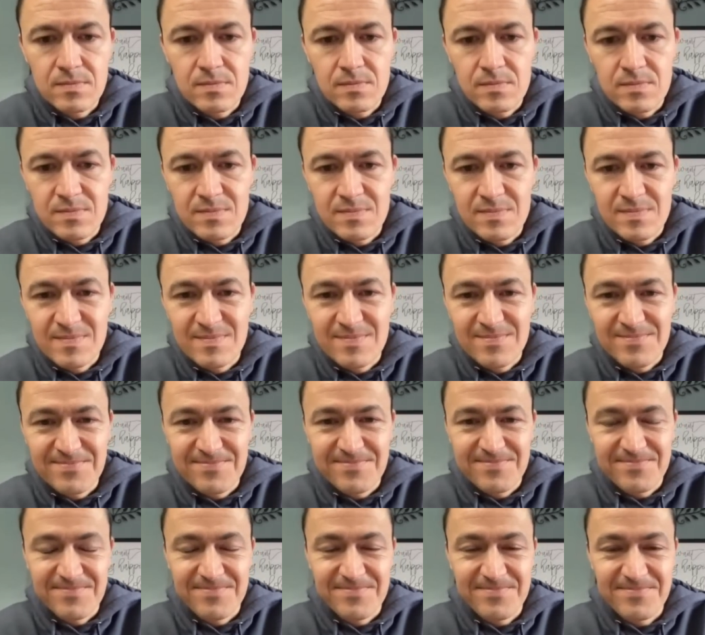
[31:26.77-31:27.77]

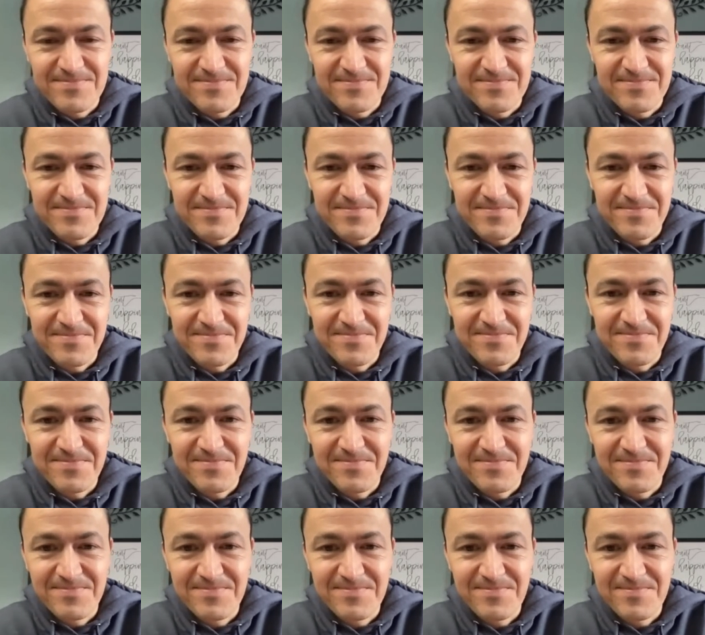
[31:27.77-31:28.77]

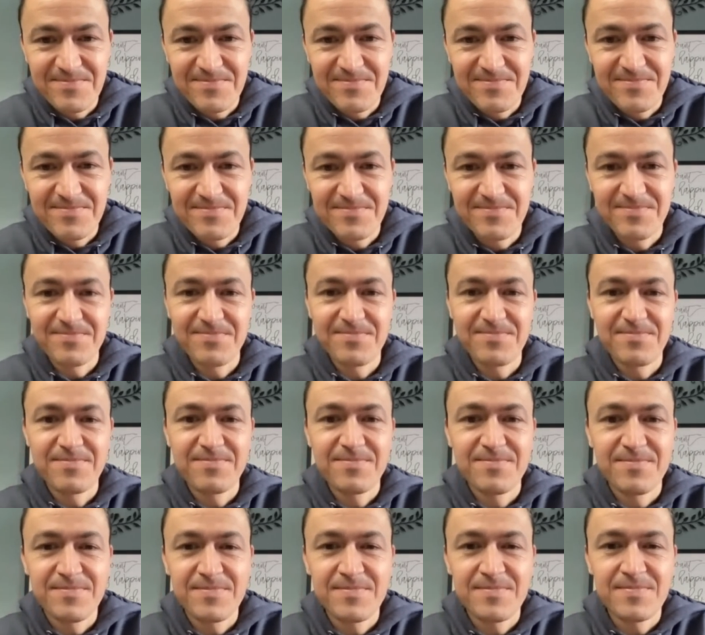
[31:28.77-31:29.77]

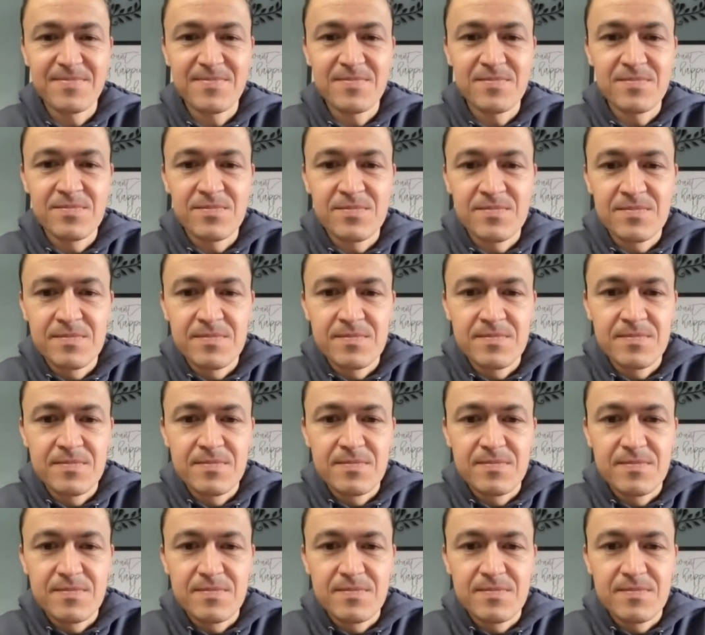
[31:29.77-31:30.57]
The person shown says nothing.